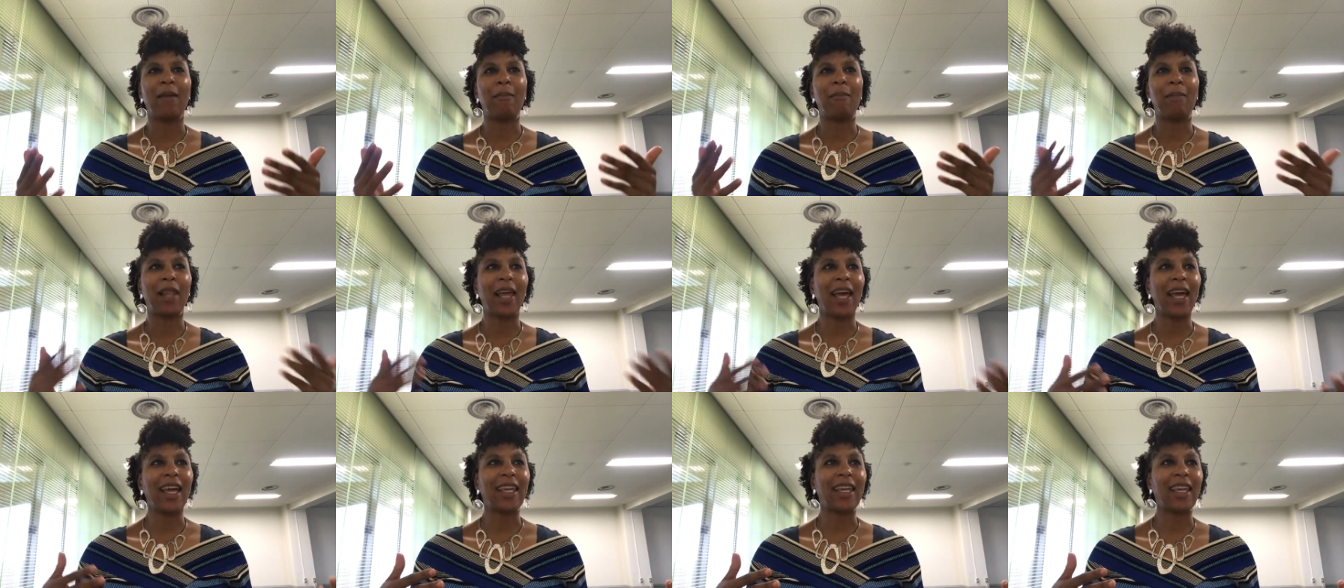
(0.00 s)

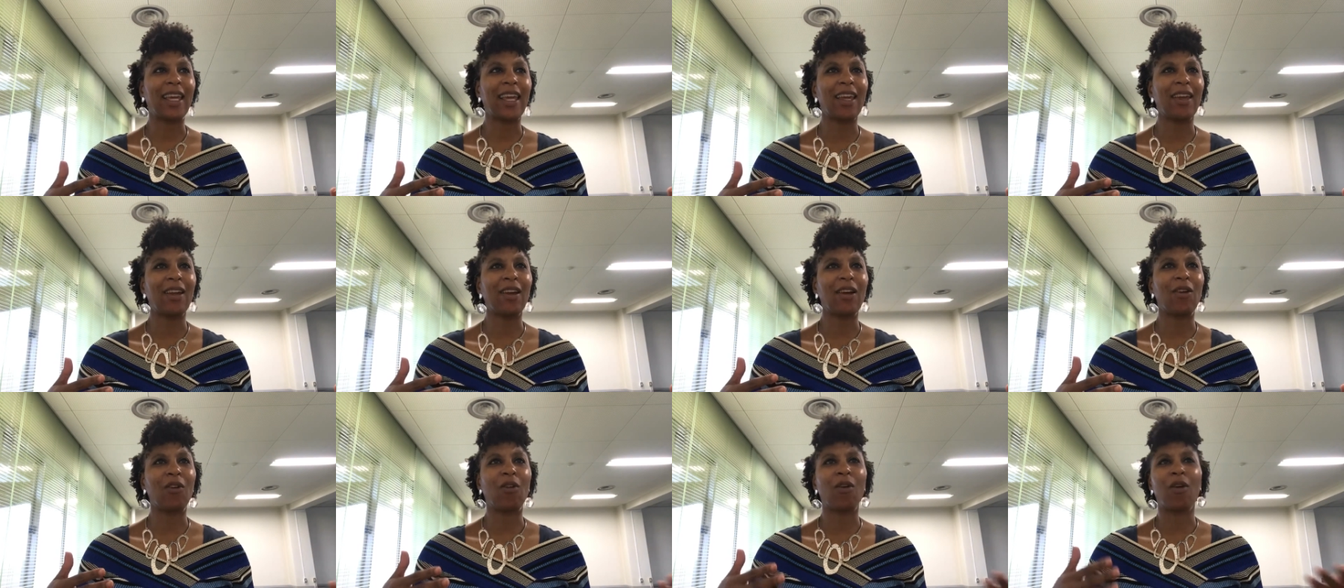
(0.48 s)
black
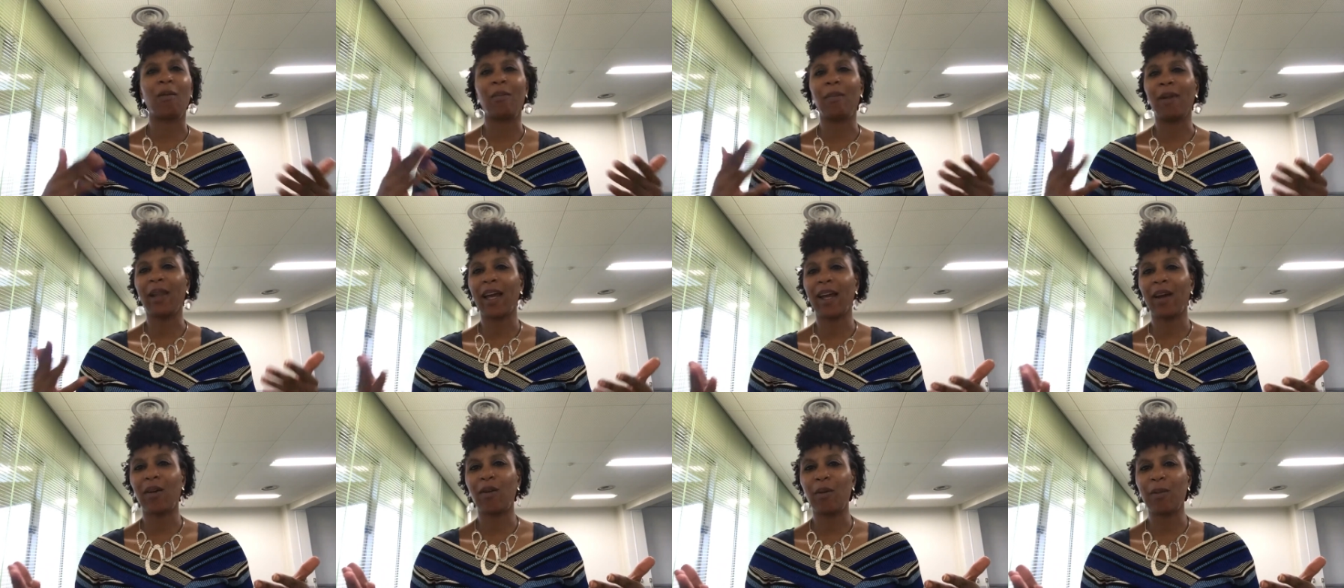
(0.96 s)
hair or
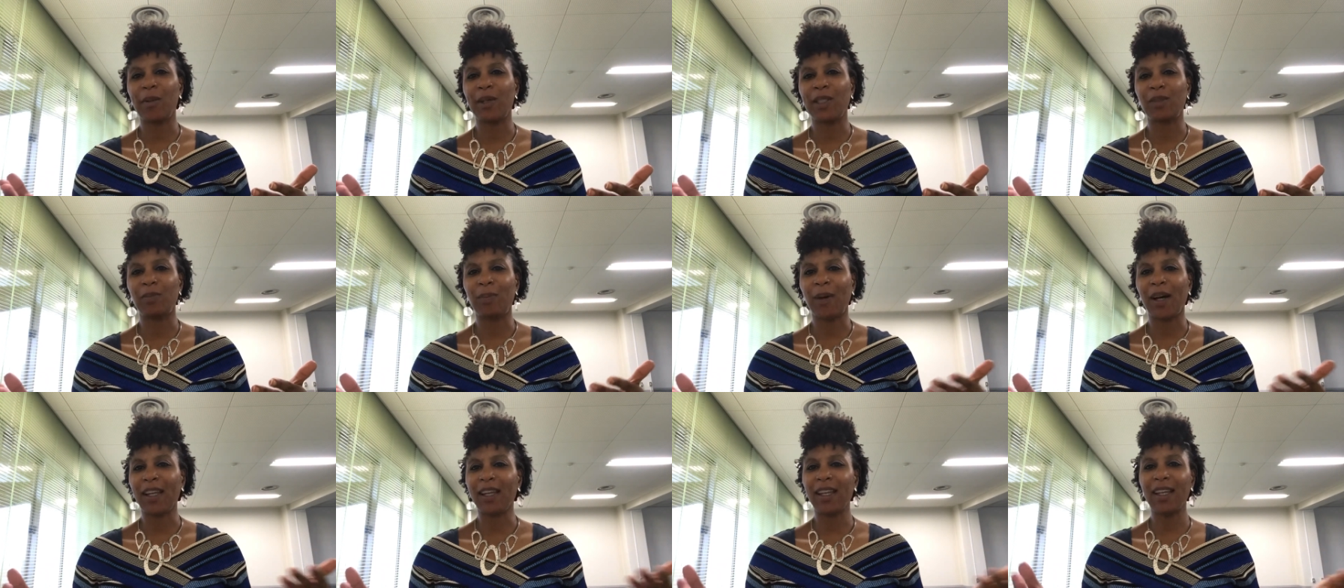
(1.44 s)
black
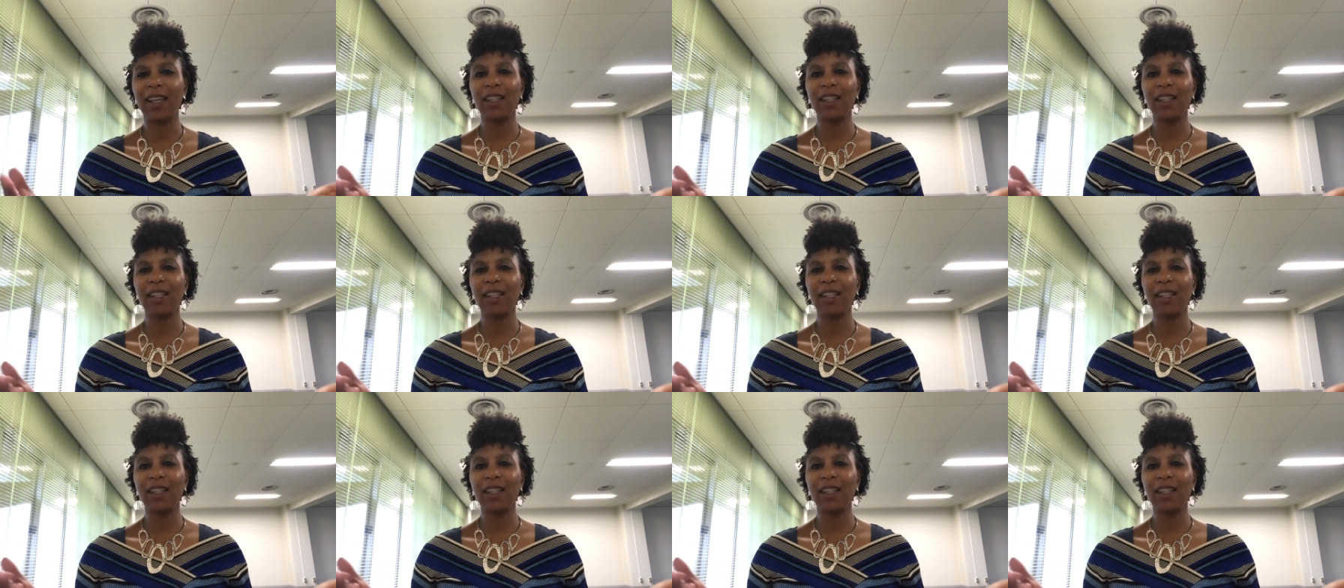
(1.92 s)
women's body.